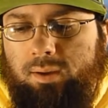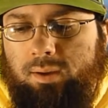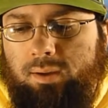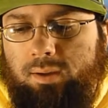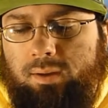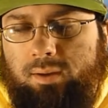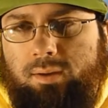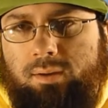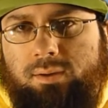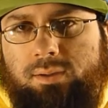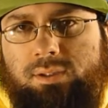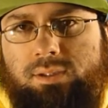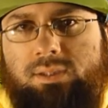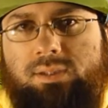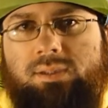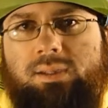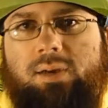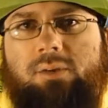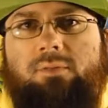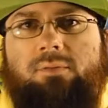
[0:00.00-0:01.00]
And
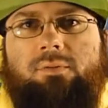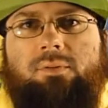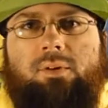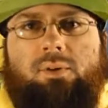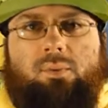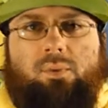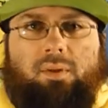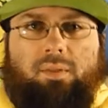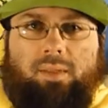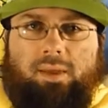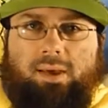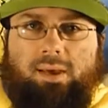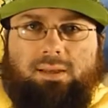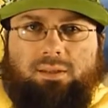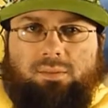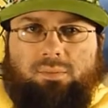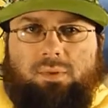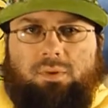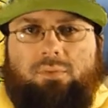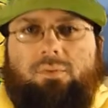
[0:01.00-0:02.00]
she's out in front of one that
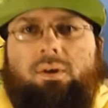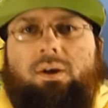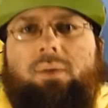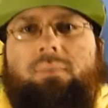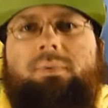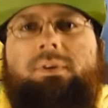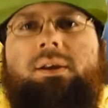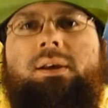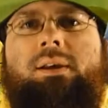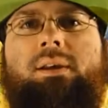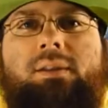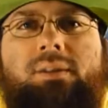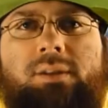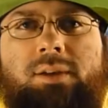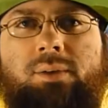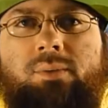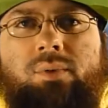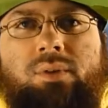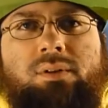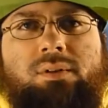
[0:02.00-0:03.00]
hasn't been robbed yet, and
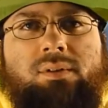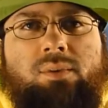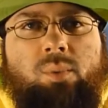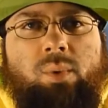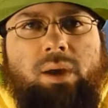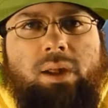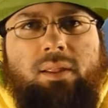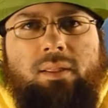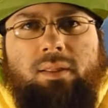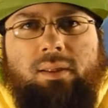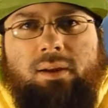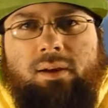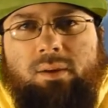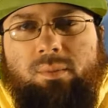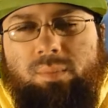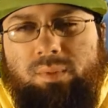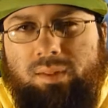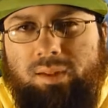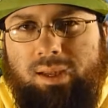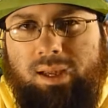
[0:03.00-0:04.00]
she wants to wait there,
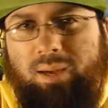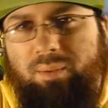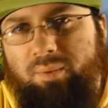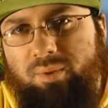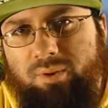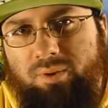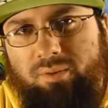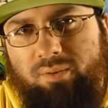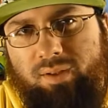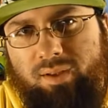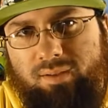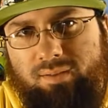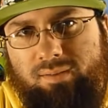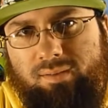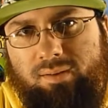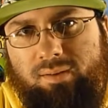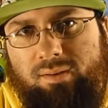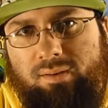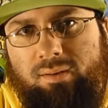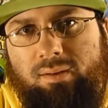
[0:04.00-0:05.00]
but the camera crew
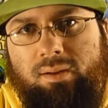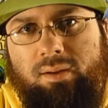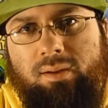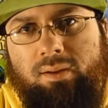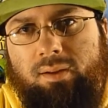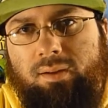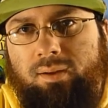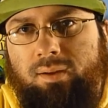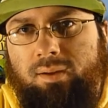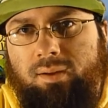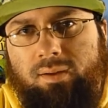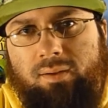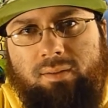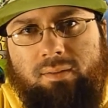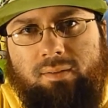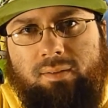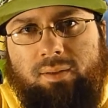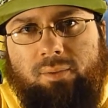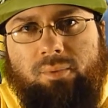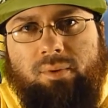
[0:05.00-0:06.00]
doesn't.
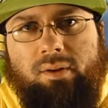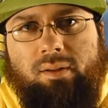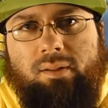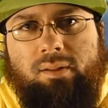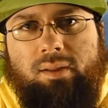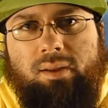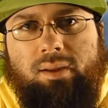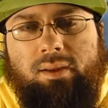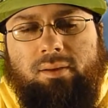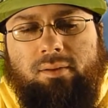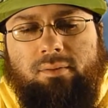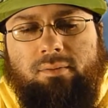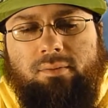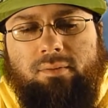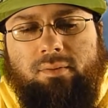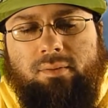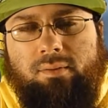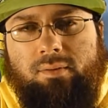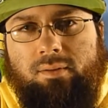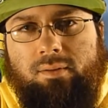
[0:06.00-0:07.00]
They want to leave.